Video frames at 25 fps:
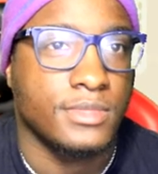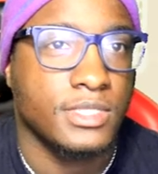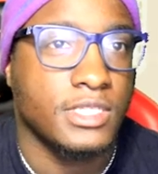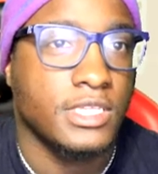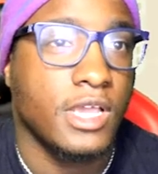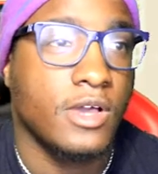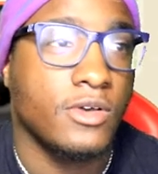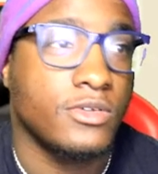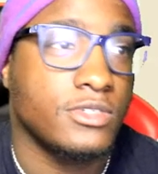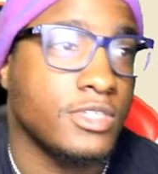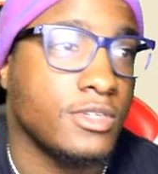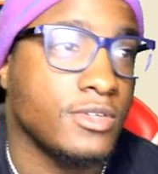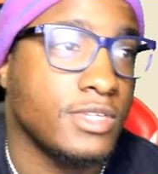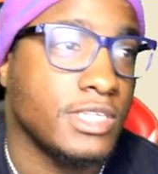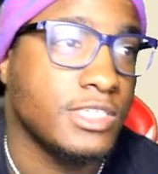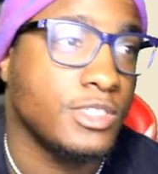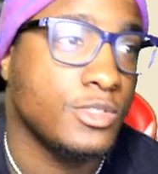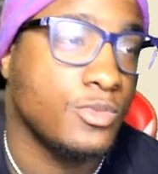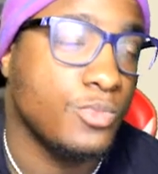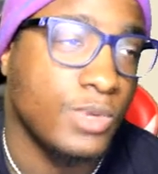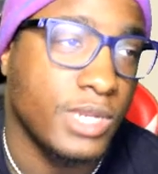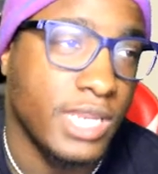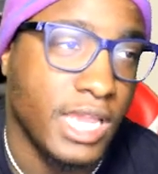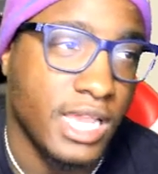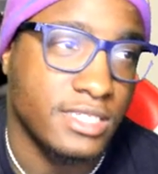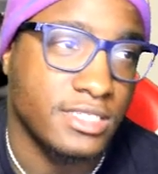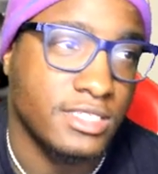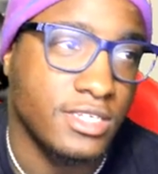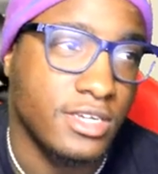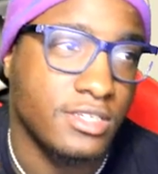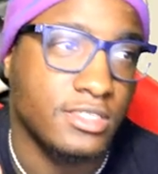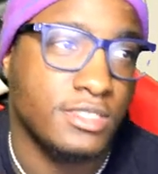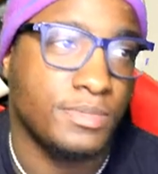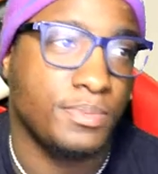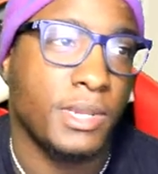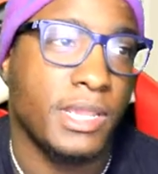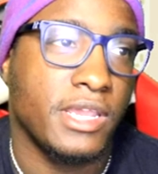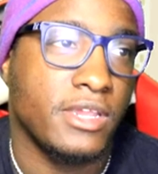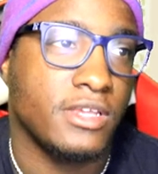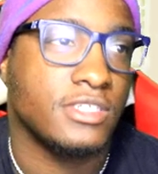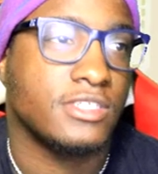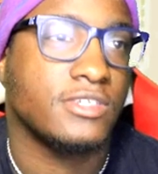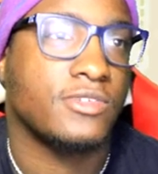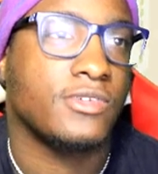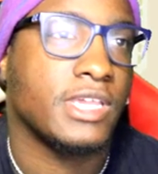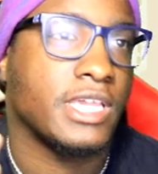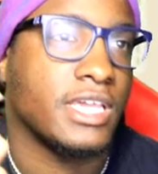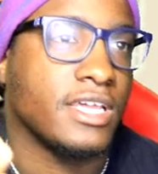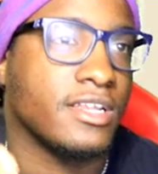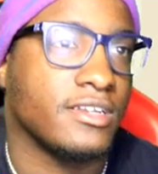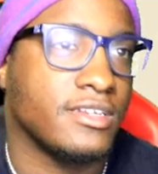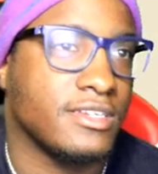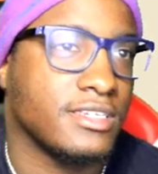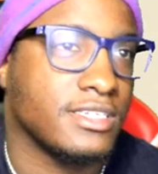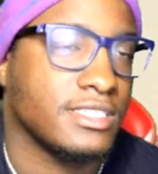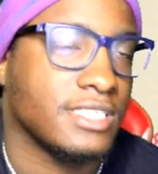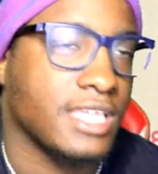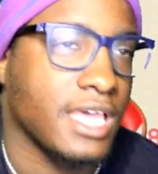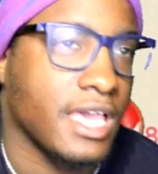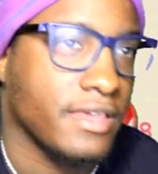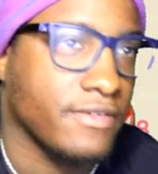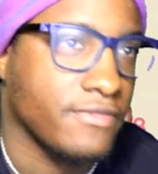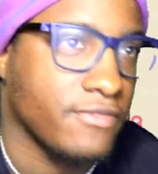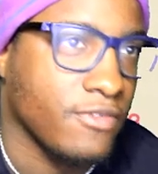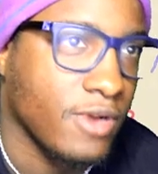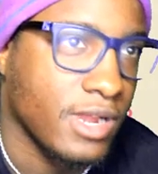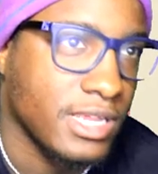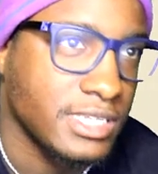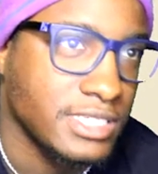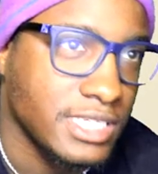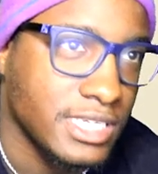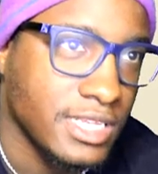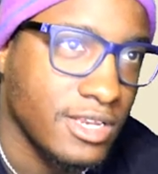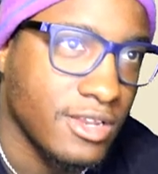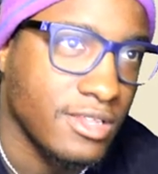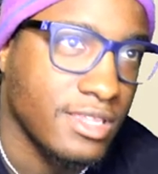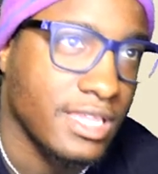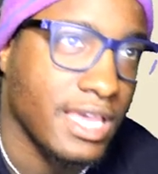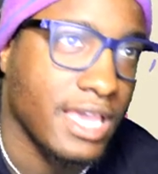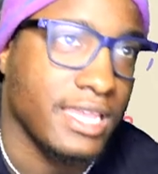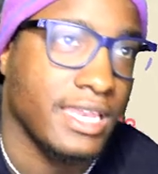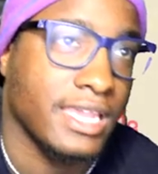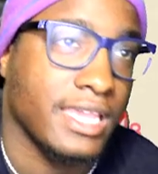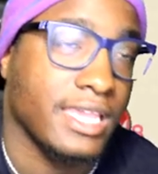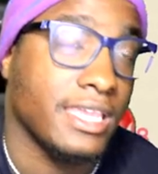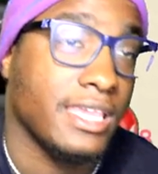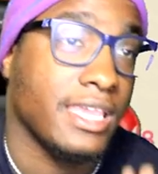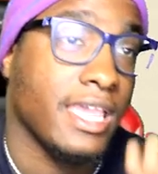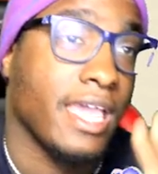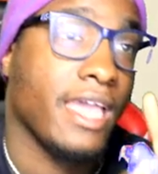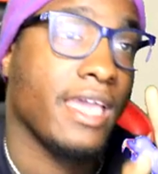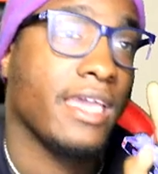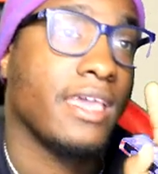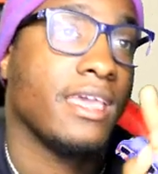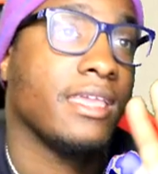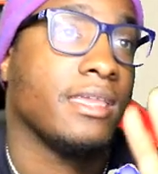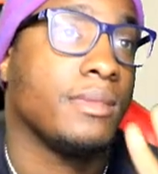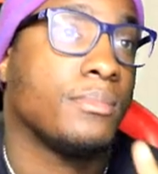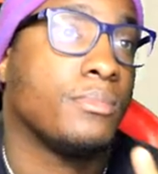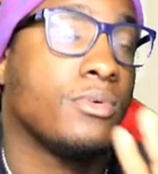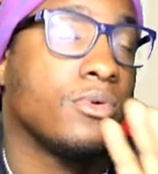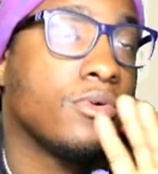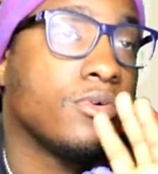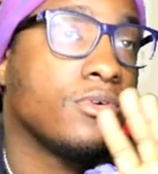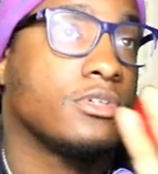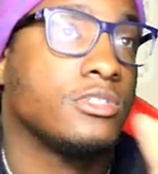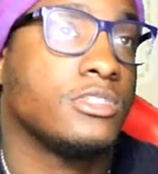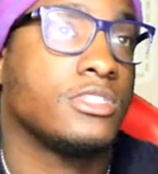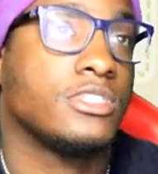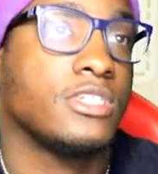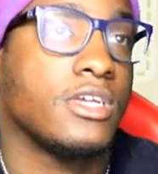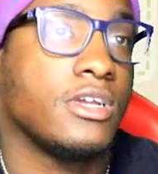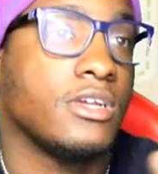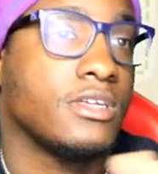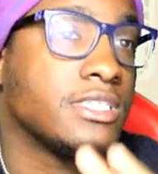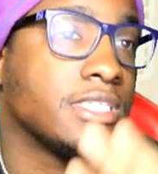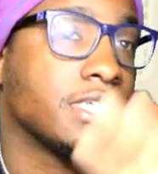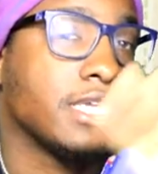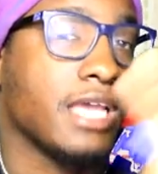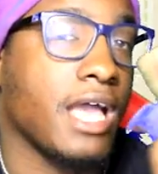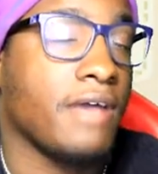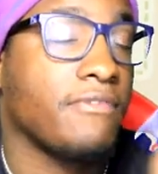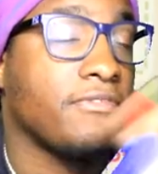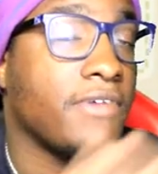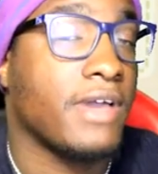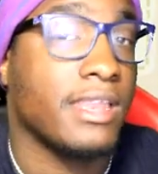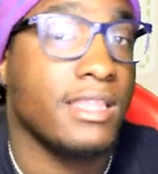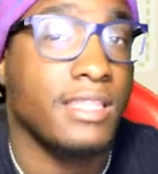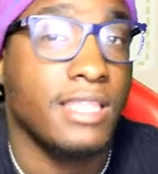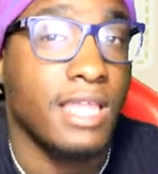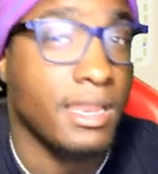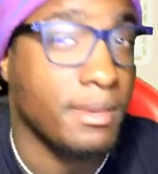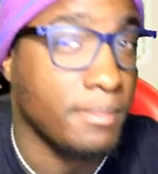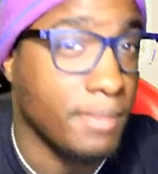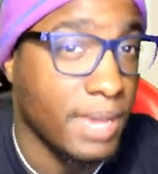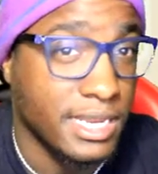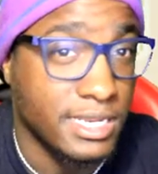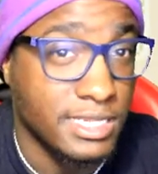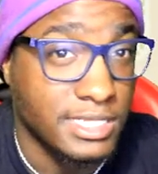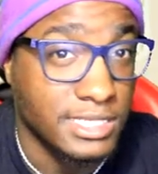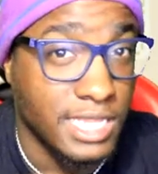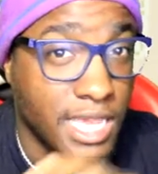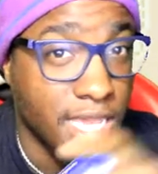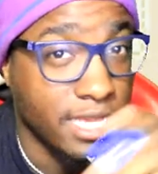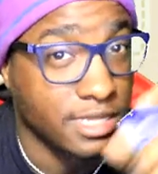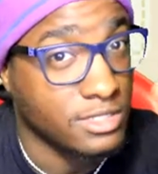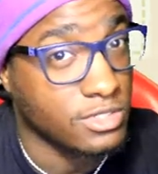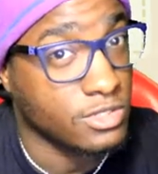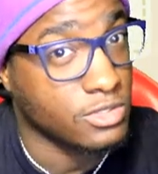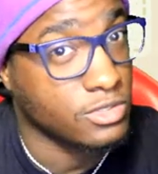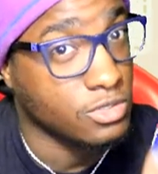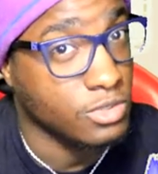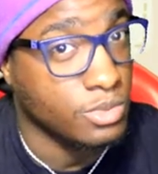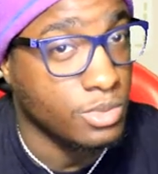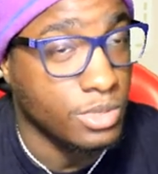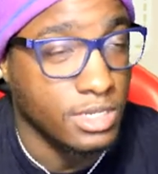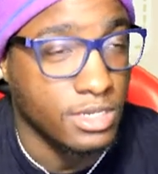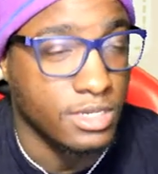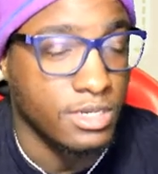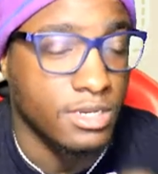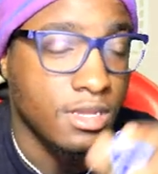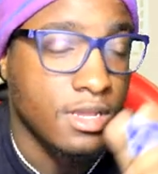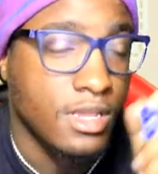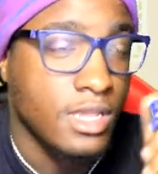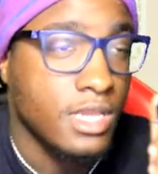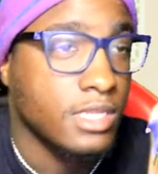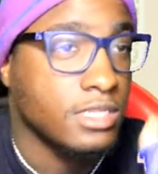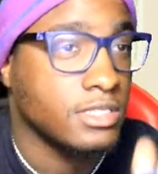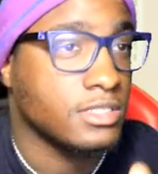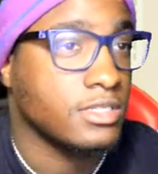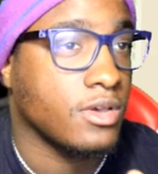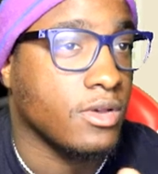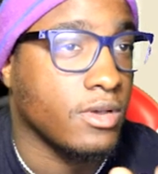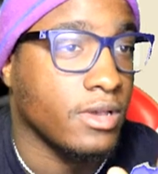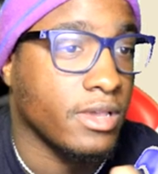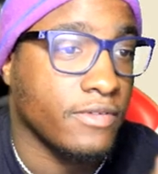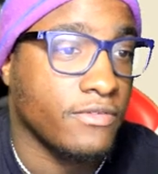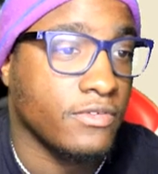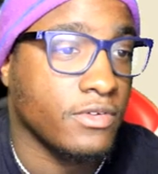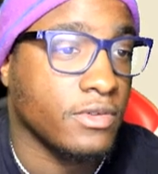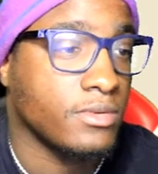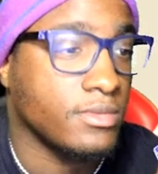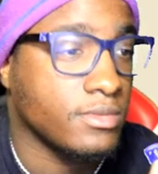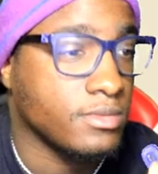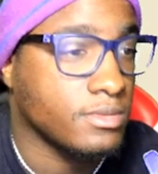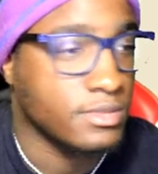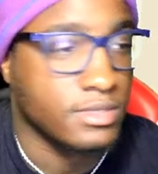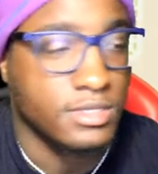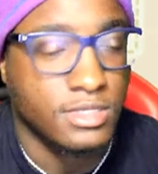Yo, so this is what I searched Perry's creator design for. I seen online that he had a Bulls jersey. I find a lot of my designs on Twitter, so if you